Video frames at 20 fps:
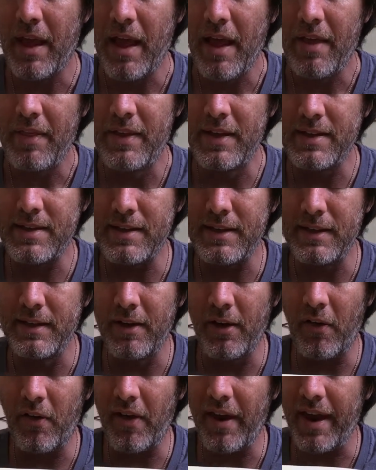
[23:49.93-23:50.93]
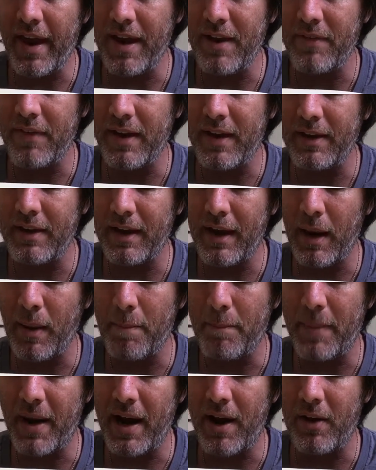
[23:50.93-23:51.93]
This little haven can
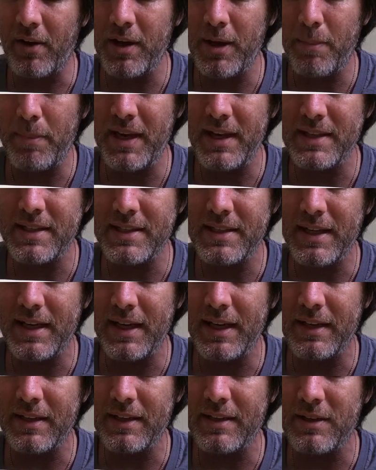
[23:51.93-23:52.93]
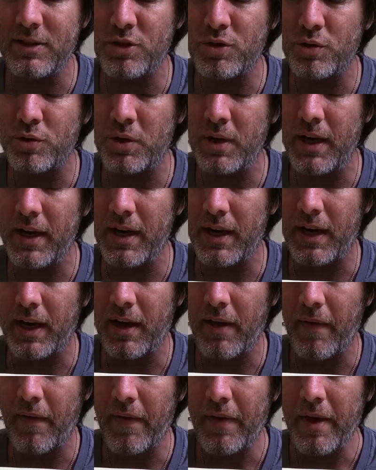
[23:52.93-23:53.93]
barely be seen in a tree.
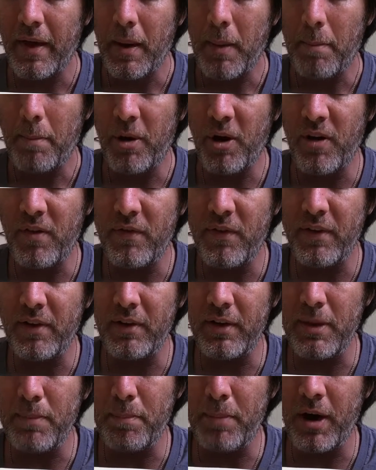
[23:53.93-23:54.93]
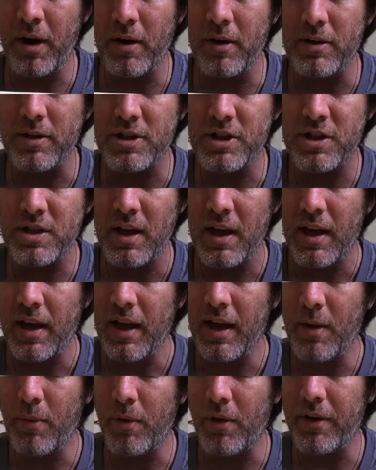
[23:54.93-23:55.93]
Perfectly perched, it
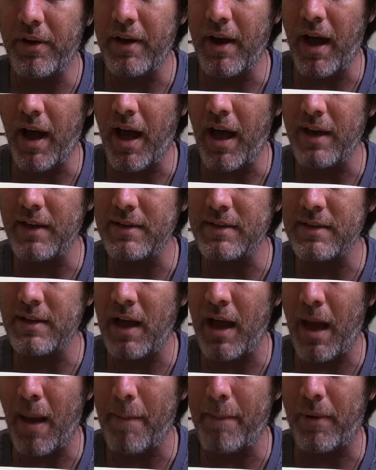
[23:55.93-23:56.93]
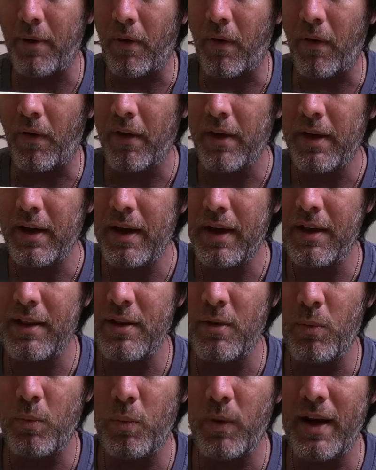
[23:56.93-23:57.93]
will not topple in the
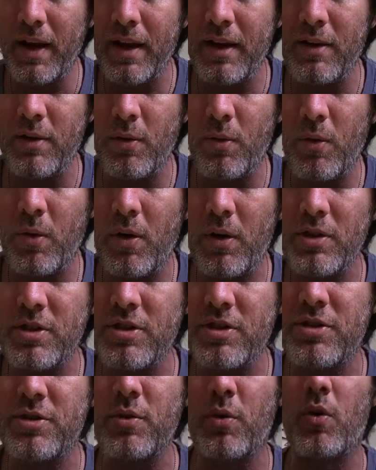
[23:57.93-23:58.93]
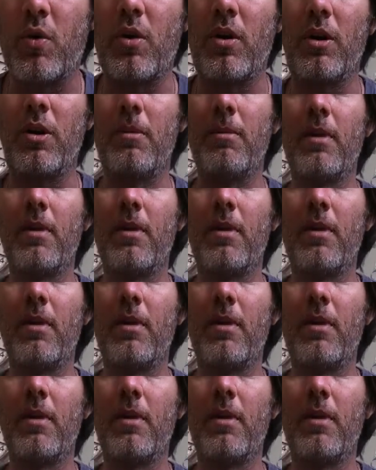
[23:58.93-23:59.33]
wind or a storm.